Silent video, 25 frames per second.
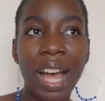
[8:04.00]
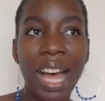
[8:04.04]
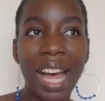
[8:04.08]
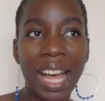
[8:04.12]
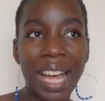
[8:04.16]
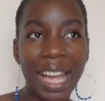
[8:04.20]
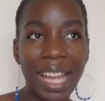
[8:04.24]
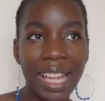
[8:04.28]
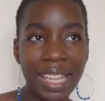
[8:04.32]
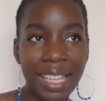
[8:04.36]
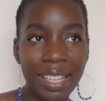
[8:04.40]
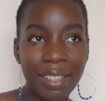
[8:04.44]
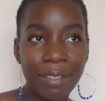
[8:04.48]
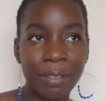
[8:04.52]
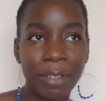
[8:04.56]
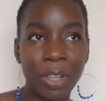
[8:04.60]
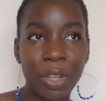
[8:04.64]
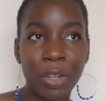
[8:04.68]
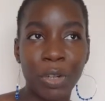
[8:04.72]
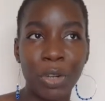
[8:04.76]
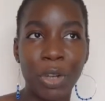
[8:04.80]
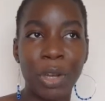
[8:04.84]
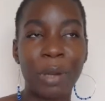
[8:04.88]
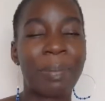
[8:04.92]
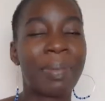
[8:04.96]
I've
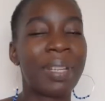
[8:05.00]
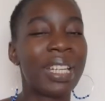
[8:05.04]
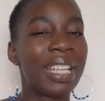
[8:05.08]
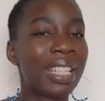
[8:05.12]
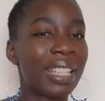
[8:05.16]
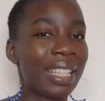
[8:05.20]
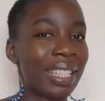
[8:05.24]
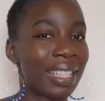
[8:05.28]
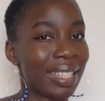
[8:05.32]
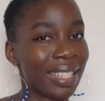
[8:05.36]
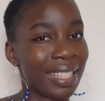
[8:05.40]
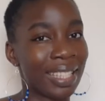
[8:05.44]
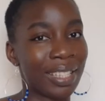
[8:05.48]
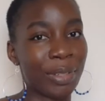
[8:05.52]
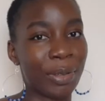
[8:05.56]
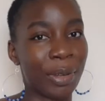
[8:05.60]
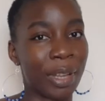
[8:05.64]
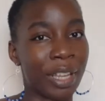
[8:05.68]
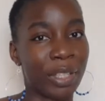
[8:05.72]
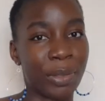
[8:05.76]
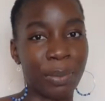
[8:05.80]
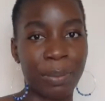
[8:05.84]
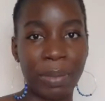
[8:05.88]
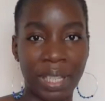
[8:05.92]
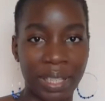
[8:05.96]
not been in this
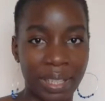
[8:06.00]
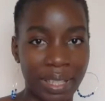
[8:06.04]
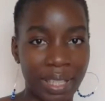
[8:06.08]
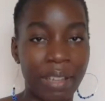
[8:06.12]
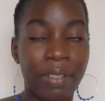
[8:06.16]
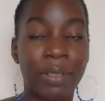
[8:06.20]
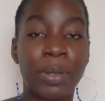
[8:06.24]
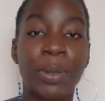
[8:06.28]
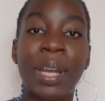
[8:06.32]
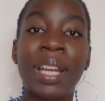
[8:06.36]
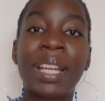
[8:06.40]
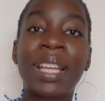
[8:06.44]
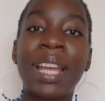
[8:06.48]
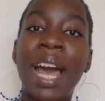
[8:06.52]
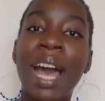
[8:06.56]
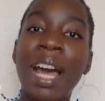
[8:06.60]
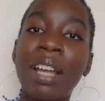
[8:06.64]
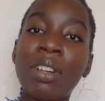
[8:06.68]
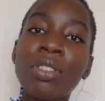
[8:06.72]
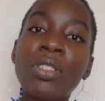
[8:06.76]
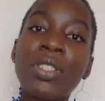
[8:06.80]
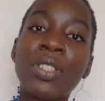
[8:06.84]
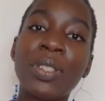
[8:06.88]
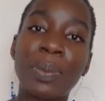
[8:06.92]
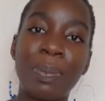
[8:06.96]
situation myself, so I
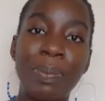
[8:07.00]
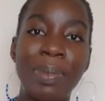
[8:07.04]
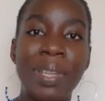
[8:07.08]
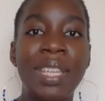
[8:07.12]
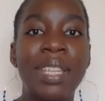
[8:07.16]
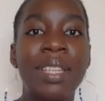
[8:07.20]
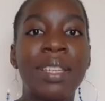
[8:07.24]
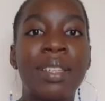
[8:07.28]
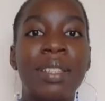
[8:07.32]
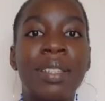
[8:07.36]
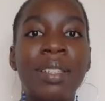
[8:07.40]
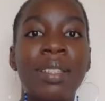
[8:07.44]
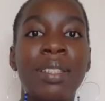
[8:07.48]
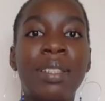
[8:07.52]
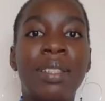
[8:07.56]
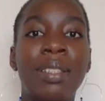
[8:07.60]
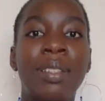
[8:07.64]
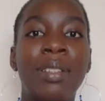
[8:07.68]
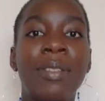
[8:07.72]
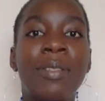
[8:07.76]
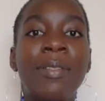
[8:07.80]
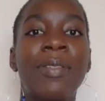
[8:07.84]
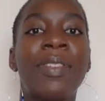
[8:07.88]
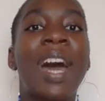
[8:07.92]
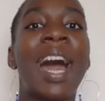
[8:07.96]
cannot speak
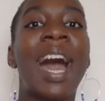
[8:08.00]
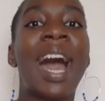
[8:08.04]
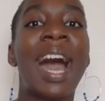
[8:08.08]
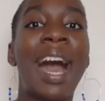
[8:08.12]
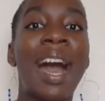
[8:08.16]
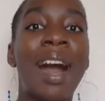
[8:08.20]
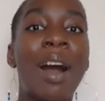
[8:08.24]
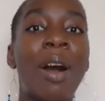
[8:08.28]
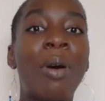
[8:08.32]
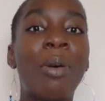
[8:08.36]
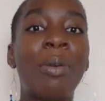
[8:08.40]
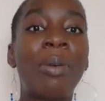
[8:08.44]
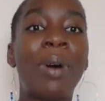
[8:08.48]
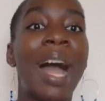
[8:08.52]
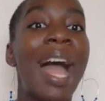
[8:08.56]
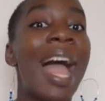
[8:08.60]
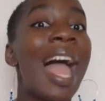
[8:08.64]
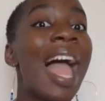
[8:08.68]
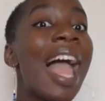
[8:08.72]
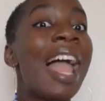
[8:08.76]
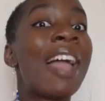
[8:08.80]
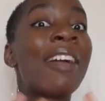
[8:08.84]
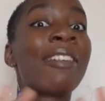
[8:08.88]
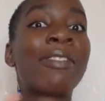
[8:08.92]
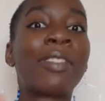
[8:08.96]
for how
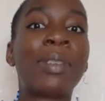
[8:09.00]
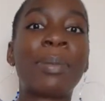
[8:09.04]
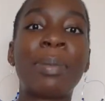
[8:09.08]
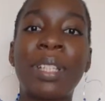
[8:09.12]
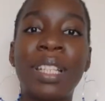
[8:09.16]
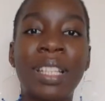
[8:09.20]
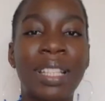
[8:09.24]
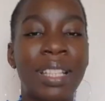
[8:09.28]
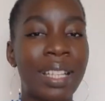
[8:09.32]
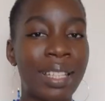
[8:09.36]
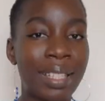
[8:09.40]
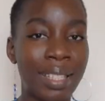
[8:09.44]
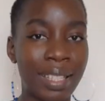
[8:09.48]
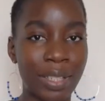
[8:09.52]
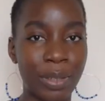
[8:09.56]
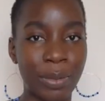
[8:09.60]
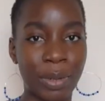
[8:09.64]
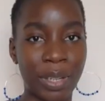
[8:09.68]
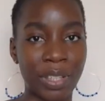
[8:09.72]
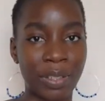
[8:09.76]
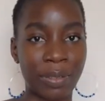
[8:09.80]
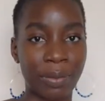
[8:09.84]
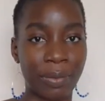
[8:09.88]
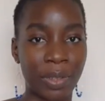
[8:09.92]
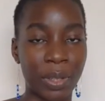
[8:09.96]
everybody in that
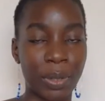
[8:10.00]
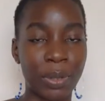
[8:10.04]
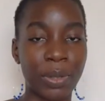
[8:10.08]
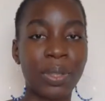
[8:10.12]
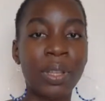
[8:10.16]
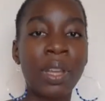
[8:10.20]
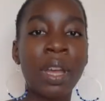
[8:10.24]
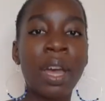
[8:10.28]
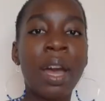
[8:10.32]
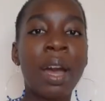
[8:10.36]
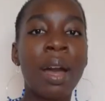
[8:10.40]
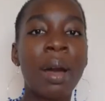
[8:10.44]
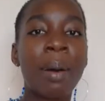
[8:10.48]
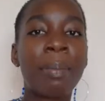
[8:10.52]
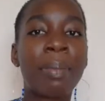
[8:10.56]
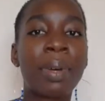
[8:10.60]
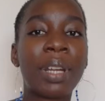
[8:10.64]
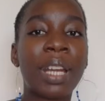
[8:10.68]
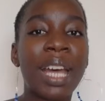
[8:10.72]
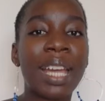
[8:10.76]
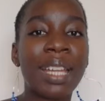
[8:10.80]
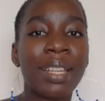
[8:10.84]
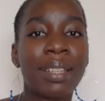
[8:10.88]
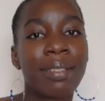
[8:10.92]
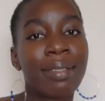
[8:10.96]
situation feels, but
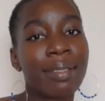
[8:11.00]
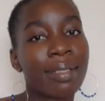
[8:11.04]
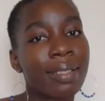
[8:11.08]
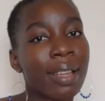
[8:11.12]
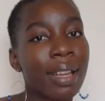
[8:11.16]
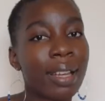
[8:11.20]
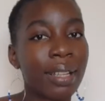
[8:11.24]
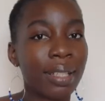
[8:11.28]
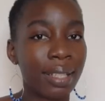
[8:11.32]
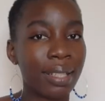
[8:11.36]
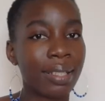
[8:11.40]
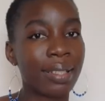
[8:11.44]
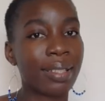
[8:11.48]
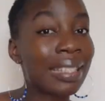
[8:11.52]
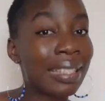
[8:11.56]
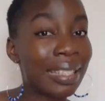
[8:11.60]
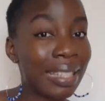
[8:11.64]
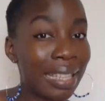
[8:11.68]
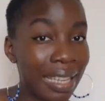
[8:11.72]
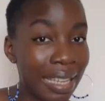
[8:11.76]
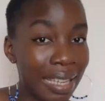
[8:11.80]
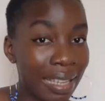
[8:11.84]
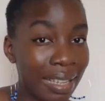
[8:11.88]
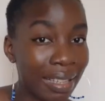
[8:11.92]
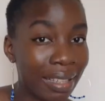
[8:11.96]
I can certainly
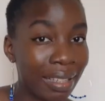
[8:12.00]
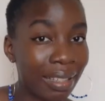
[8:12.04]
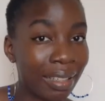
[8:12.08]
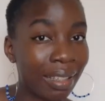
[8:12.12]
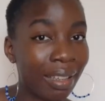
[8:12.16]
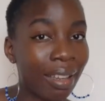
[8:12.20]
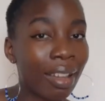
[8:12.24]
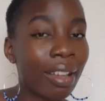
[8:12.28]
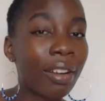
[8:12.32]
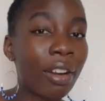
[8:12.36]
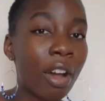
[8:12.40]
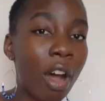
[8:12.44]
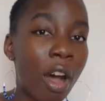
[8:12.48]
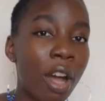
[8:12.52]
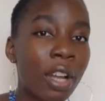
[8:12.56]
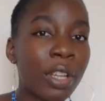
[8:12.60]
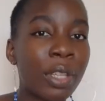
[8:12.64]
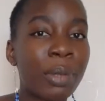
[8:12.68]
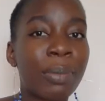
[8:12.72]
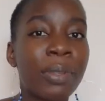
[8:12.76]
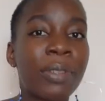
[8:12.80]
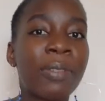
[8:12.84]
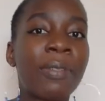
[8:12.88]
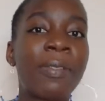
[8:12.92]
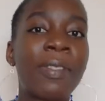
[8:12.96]
see an
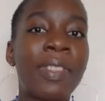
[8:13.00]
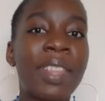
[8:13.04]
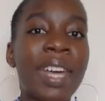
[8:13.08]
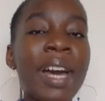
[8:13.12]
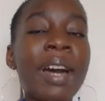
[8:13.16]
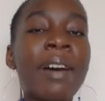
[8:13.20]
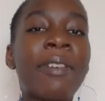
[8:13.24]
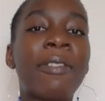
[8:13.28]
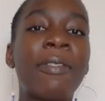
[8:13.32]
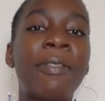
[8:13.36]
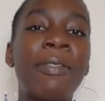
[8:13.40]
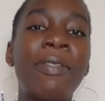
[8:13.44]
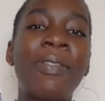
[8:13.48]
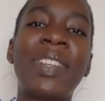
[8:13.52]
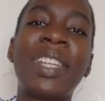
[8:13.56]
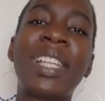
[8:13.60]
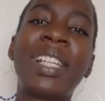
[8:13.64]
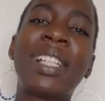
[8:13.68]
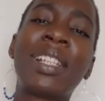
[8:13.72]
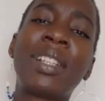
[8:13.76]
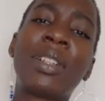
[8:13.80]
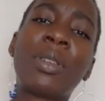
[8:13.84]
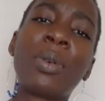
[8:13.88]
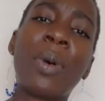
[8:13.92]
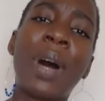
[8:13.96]
argument for that
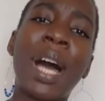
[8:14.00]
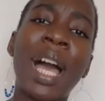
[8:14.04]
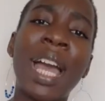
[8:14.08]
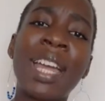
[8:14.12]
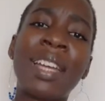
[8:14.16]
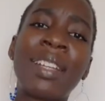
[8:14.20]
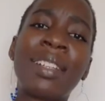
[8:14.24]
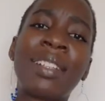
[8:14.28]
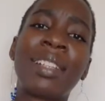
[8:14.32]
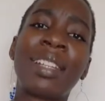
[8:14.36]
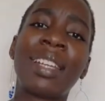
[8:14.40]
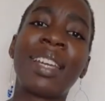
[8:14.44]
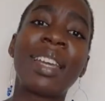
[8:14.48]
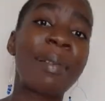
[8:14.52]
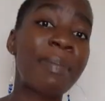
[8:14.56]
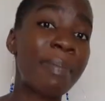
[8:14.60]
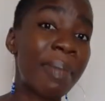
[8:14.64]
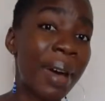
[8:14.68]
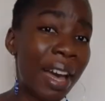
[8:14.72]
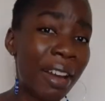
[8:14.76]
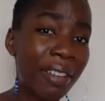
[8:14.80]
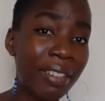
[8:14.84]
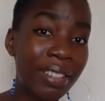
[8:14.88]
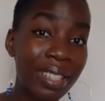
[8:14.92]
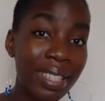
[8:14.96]
feeling quite
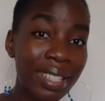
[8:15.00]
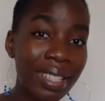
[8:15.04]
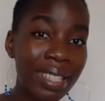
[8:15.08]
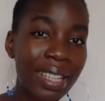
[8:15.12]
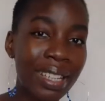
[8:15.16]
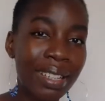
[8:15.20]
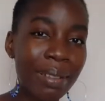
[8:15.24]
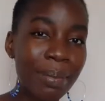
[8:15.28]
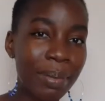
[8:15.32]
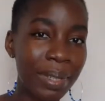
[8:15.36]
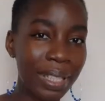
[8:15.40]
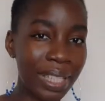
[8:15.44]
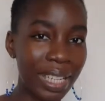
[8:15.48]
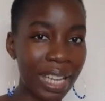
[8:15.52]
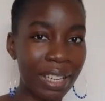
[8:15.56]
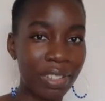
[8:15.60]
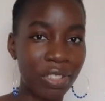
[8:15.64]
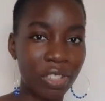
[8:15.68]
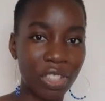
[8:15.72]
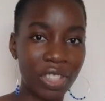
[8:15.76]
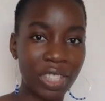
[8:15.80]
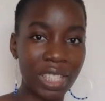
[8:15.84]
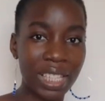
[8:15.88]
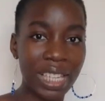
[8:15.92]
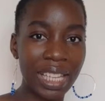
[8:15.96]
embarrassing
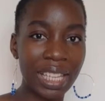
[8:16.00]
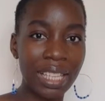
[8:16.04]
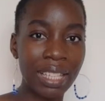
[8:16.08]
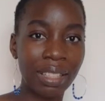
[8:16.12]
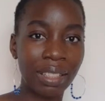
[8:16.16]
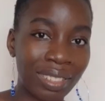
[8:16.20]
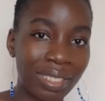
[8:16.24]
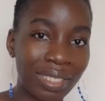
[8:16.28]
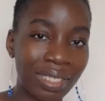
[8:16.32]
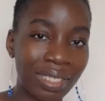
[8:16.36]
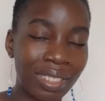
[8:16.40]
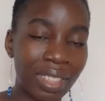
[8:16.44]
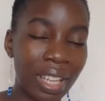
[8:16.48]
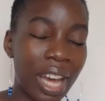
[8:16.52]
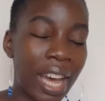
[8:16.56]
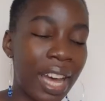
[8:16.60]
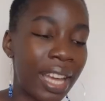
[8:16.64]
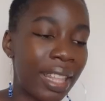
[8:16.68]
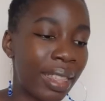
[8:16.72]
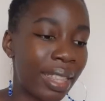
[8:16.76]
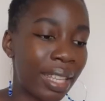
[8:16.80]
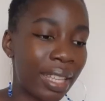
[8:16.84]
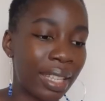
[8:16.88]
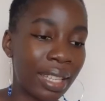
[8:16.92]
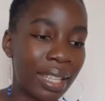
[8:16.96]
potentially. I
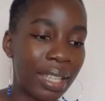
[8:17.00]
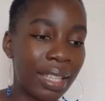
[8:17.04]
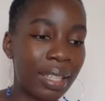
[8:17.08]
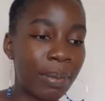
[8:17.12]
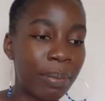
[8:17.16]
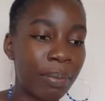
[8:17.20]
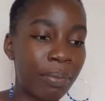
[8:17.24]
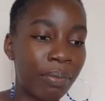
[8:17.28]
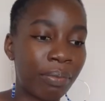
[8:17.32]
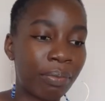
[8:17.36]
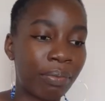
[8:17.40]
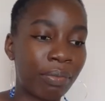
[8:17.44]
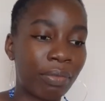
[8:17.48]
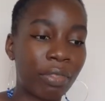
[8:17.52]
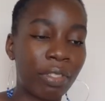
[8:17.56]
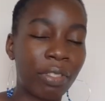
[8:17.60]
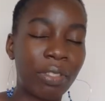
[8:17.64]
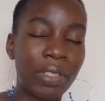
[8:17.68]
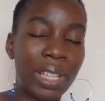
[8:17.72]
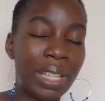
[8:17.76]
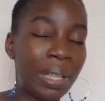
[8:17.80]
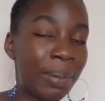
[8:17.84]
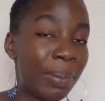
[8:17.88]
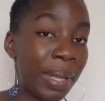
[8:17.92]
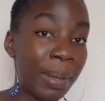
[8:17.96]
think it can
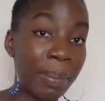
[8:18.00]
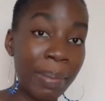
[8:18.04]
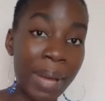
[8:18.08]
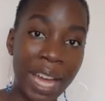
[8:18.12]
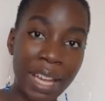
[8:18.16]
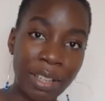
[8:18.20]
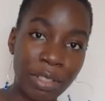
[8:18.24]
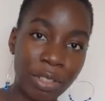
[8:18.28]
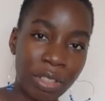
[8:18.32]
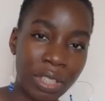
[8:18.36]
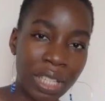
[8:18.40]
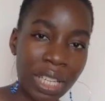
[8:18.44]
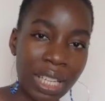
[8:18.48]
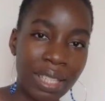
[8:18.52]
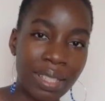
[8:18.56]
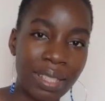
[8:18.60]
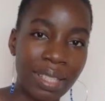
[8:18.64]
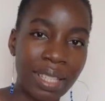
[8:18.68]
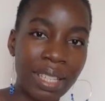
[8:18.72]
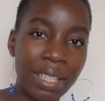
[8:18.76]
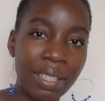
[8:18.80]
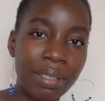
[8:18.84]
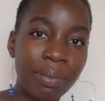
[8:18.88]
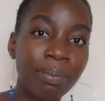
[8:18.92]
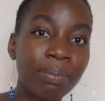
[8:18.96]
feel a bit
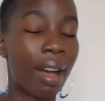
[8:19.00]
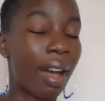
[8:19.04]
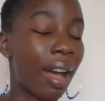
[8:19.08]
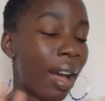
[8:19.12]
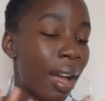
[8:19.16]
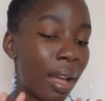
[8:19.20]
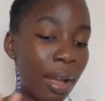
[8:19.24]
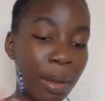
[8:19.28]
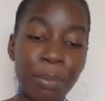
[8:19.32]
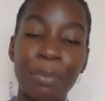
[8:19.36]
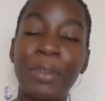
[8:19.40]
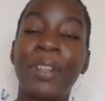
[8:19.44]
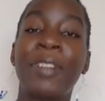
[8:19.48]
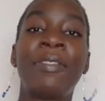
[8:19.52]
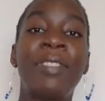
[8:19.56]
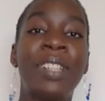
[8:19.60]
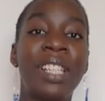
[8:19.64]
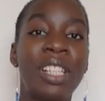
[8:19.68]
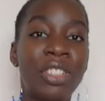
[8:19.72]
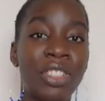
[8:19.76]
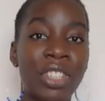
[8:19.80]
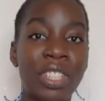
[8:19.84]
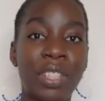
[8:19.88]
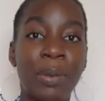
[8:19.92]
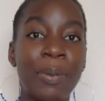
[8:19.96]
patronizing. I am
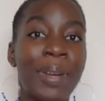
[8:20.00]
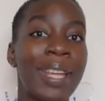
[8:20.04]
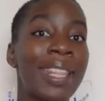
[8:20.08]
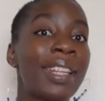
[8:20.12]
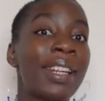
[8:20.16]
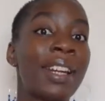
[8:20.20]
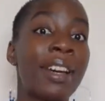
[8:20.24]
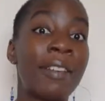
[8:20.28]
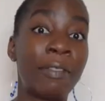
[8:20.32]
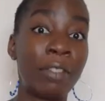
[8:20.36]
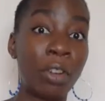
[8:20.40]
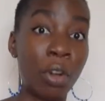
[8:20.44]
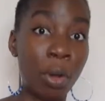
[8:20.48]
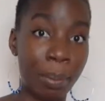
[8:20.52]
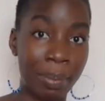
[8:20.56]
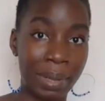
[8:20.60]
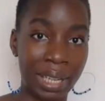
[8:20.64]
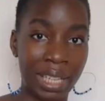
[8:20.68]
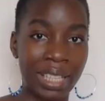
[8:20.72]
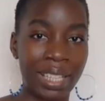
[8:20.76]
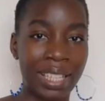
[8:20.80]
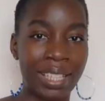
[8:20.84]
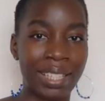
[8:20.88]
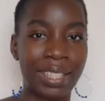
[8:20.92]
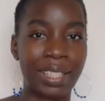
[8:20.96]
privileged in the way that I've not been
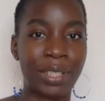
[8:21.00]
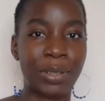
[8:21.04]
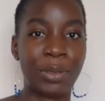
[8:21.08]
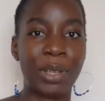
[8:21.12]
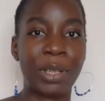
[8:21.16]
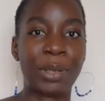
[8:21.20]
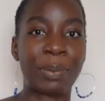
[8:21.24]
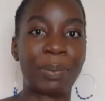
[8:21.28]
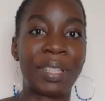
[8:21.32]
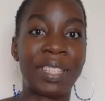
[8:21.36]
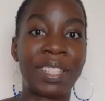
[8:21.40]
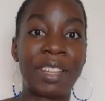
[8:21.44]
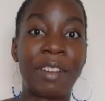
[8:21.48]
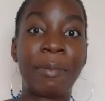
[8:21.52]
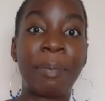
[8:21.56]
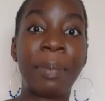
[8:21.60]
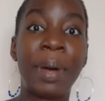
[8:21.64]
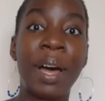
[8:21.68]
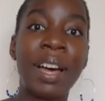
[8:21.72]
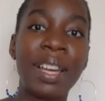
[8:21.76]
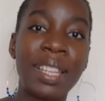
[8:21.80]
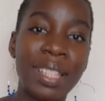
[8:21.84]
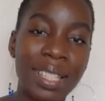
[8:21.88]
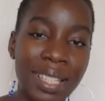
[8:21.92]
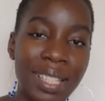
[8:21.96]
in that situation myself
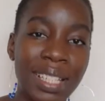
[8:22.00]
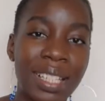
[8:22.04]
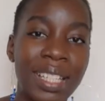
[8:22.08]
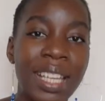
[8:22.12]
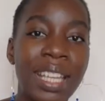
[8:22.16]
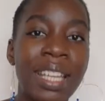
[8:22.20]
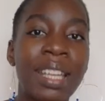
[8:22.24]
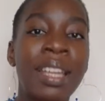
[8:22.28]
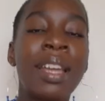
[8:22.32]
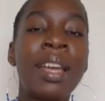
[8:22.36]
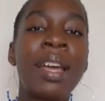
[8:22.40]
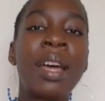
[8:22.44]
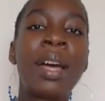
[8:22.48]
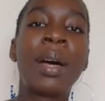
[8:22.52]
personally.